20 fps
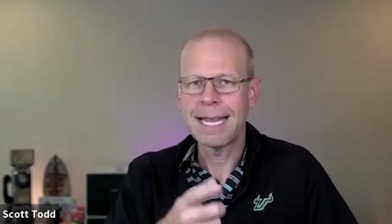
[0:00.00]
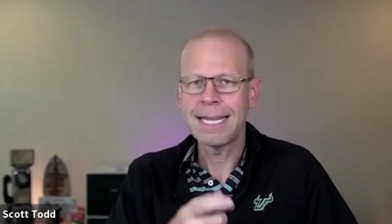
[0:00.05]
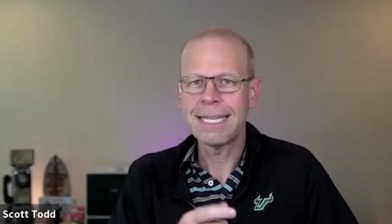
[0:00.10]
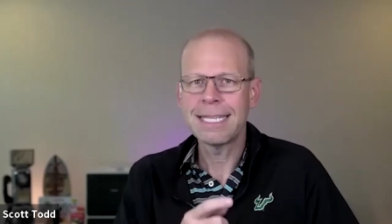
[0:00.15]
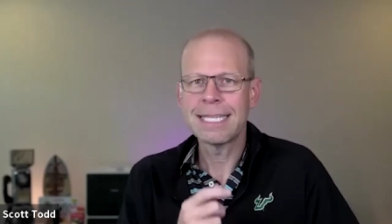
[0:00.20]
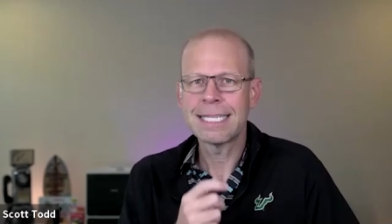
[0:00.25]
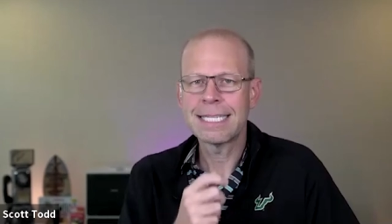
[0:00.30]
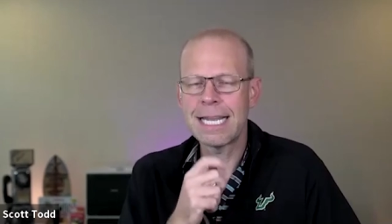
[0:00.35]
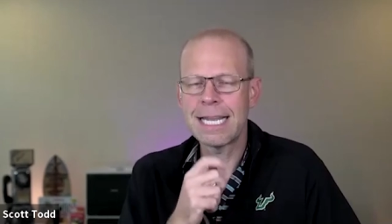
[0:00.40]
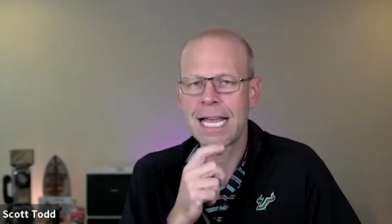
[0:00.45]
I
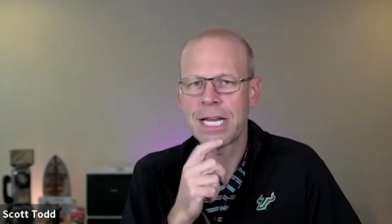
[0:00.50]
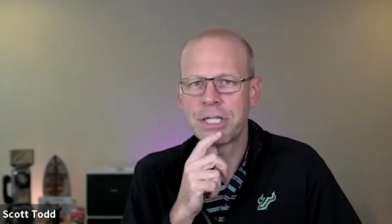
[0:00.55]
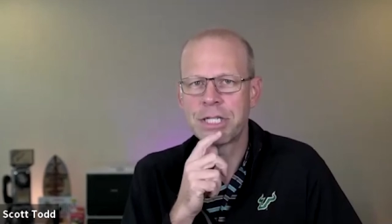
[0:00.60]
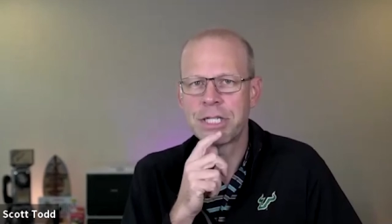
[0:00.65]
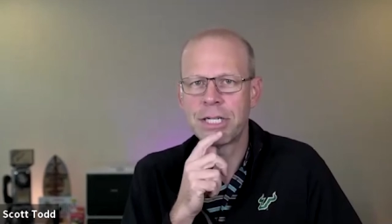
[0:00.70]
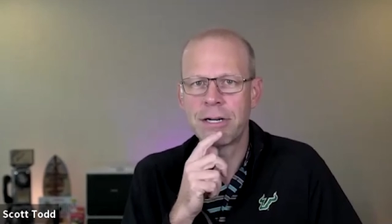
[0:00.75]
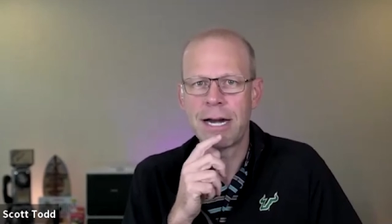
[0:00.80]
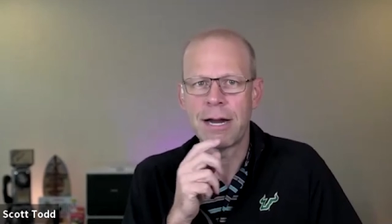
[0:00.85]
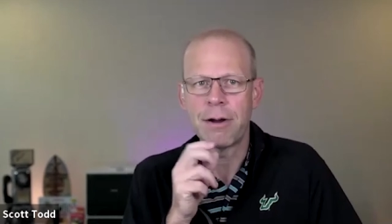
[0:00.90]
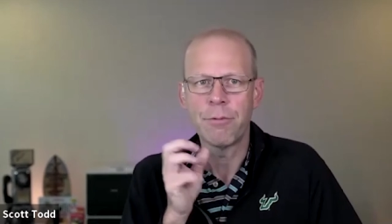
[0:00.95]
did this
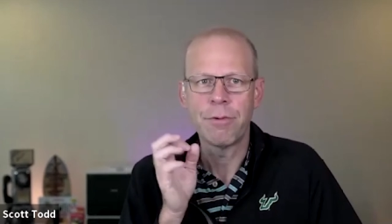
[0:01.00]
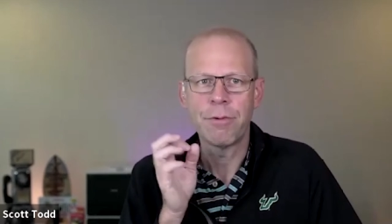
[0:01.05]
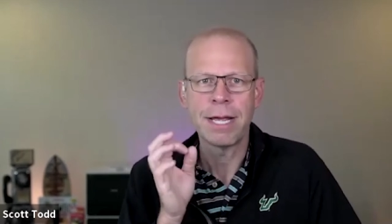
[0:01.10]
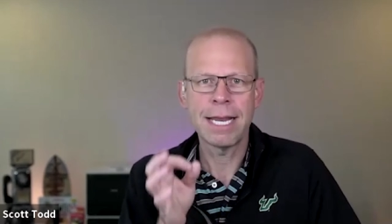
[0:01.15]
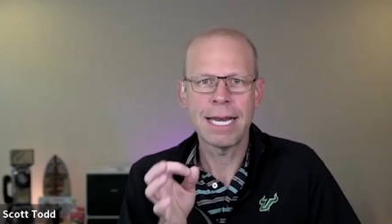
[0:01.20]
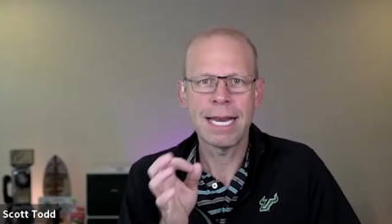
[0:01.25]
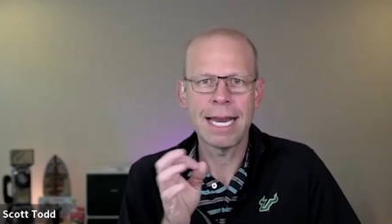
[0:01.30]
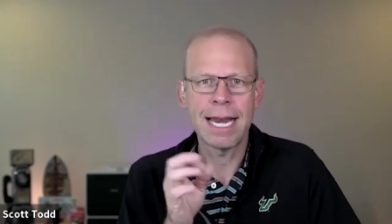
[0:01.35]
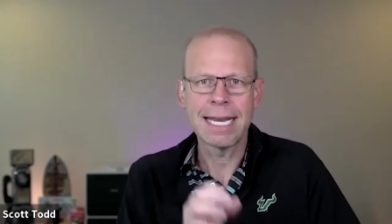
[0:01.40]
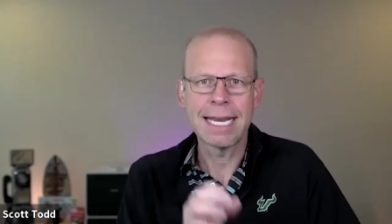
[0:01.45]
last year. I
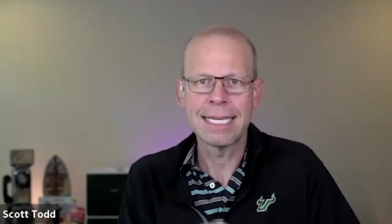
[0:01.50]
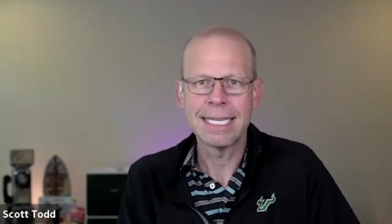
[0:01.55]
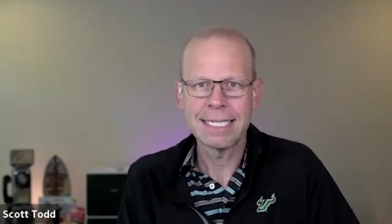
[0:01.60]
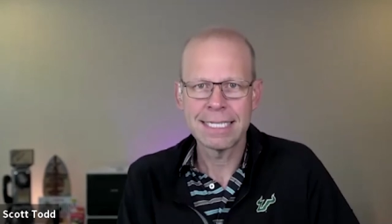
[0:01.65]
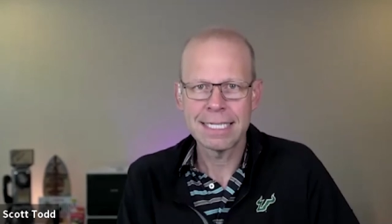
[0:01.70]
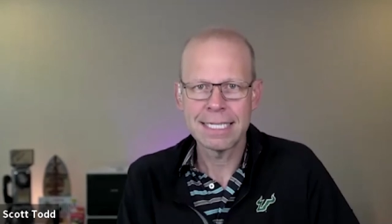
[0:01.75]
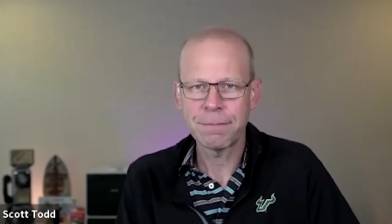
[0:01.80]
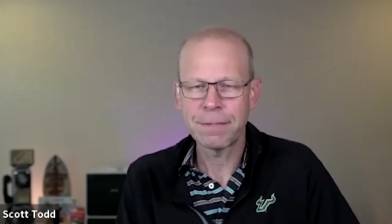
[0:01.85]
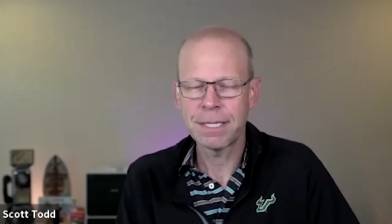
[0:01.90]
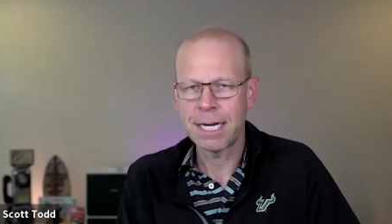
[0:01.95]
went and I
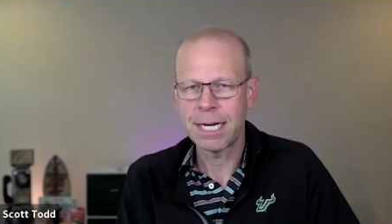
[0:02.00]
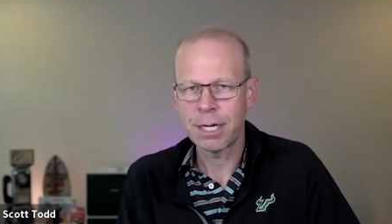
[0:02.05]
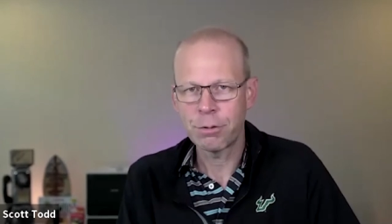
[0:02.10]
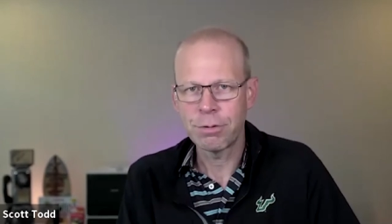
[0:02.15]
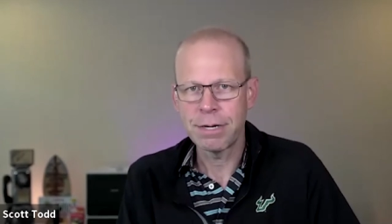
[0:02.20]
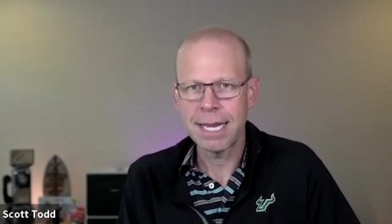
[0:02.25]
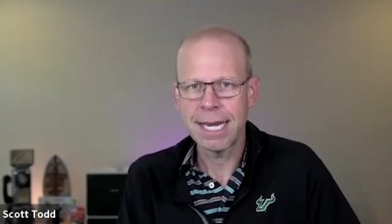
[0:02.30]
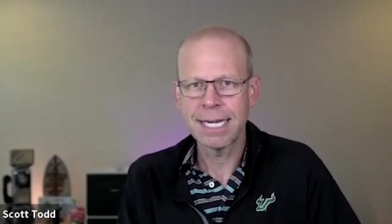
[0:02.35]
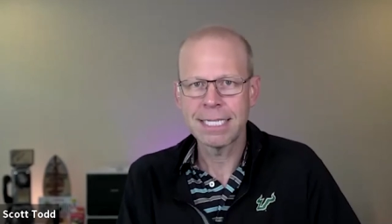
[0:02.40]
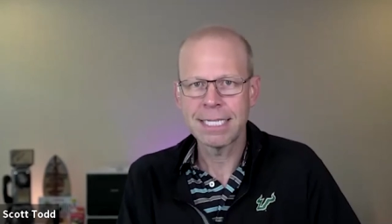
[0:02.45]
did something. I
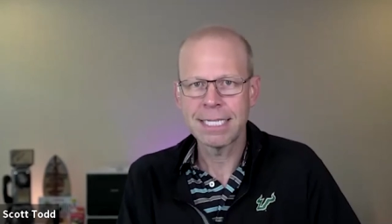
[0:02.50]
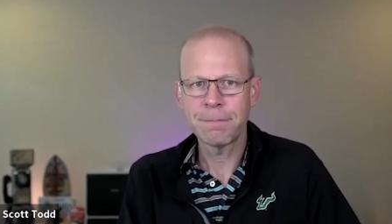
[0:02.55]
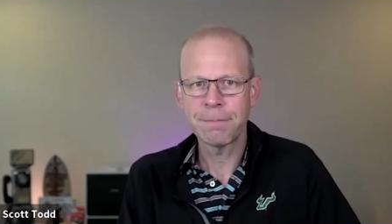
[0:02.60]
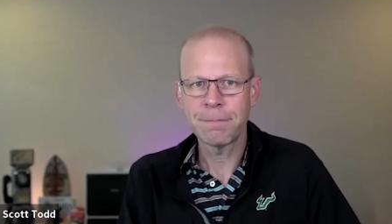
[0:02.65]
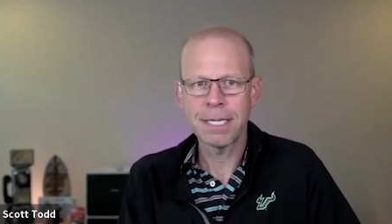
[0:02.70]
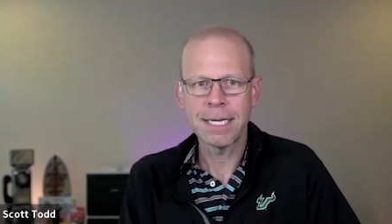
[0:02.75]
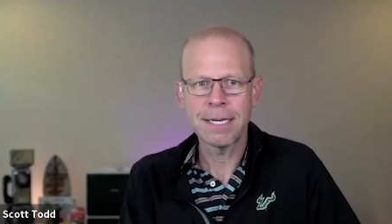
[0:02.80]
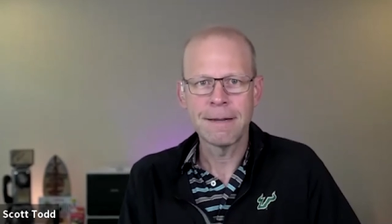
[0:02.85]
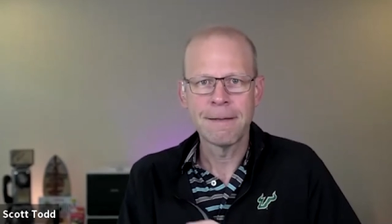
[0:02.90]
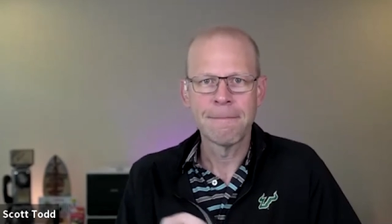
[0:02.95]
created
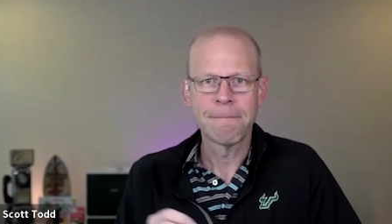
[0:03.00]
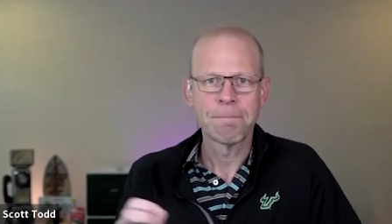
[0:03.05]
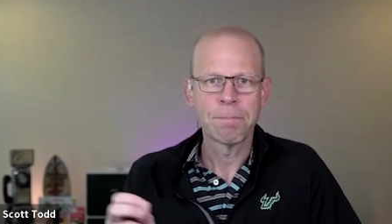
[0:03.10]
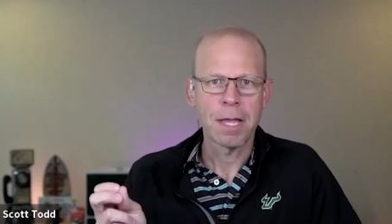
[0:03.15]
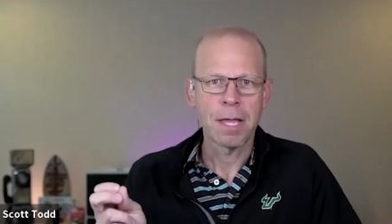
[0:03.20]
something.